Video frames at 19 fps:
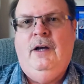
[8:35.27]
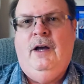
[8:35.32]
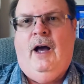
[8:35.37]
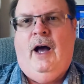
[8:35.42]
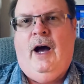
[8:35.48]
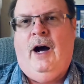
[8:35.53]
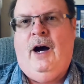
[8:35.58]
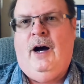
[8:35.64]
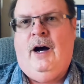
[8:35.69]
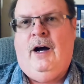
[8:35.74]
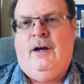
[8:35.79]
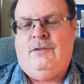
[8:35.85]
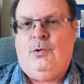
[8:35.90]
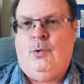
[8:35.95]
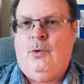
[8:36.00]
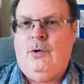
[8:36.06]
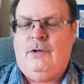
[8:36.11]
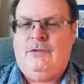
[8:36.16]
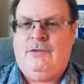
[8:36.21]
Uh,
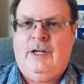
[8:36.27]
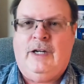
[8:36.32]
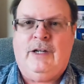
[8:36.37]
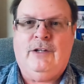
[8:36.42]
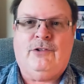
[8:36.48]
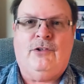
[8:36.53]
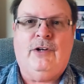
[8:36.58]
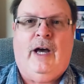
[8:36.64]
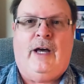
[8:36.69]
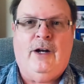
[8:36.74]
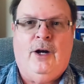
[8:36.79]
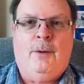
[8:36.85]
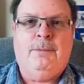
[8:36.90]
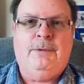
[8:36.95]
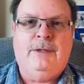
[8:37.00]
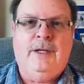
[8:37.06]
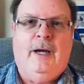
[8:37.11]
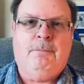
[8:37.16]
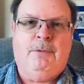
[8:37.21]
tour tickets are not
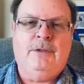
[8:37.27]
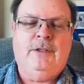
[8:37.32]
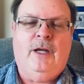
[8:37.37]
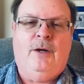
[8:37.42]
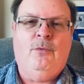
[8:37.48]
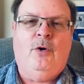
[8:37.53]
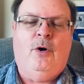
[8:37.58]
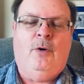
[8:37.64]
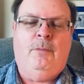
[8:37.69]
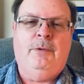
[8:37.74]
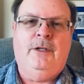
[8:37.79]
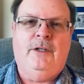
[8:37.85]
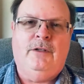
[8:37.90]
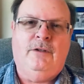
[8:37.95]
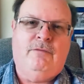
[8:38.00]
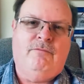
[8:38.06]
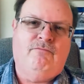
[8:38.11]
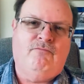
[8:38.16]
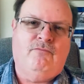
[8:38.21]
up yet, but they will
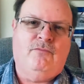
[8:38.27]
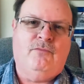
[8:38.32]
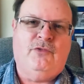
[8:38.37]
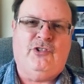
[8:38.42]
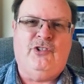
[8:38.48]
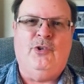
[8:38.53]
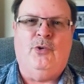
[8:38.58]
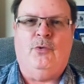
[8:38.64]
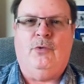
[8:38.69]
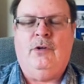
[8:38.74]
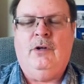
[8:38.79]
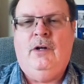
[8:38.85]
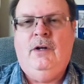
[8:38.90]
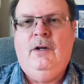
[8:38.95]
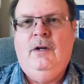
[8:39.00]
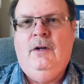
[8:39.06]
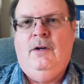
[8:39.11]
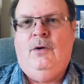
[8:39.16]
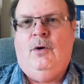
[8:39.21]
be soon
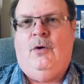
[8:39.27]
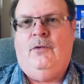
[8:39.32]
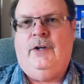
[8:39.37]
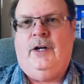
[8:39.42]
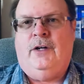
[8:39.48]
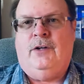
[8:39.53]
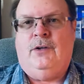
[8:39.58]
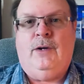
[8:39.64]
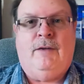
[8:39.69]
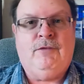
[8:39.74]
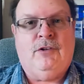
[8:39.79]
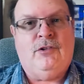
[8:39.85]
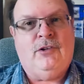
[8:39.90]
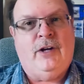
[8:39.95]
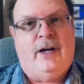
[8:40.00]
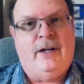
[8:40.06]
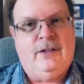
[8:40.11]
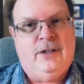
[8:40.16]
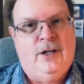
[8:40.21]
on there. You're going to have to
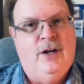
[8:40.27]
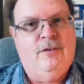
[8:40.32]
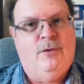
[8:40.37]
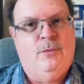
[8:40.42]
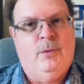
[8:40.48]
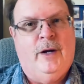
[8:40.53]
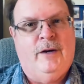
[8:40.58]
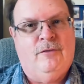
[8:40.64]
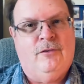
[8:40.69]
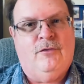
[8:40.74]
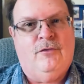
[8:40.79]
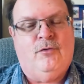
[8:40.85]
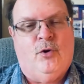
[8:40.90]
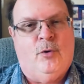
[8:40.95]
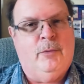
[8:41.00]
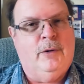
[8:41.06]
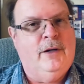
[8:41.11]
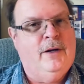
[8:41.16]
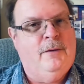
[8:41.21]
sign a COVID waiver
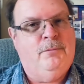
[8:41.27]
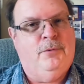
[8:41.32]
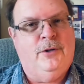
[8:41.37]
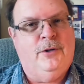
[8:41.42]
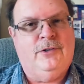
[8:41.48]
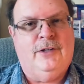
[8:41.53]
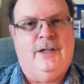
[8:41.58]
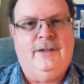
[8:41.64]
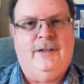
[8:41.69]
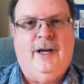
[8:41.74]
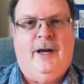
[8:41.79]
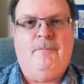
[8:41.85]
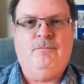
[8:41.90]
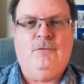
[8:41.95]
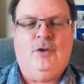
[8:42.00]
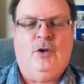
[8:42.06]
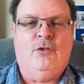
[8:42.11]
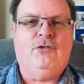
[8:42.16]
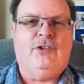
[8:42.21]
for me. I appreciate that.
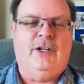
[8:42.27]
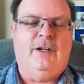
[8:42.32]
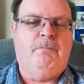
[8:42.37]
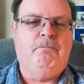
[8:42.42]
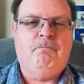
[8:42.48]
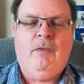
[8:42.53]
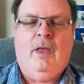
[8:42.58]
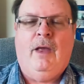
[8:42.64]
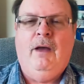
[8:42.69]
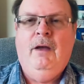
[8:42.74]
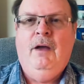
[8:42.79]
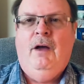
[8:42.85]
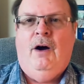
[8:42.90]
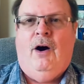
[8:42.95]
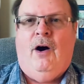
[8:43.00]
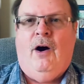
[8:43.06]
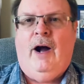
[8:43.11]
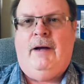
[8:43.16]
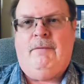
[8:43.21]
You'll see it.
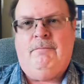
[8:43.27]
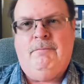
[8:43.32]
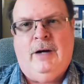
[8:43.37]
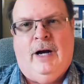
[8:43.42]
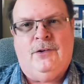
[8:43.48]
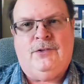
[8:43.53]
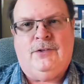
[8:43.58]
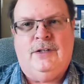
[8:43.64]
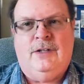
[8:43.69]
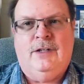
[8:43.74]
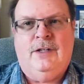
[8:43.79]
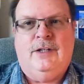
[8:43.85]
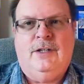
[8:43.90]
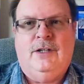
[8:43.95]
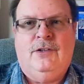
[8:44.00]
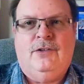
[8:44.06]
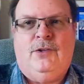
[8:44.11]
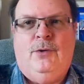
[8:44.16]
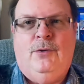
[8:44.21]
All right, I'll see you
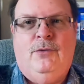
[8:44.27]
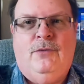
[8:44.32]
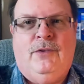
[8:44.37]
again soon.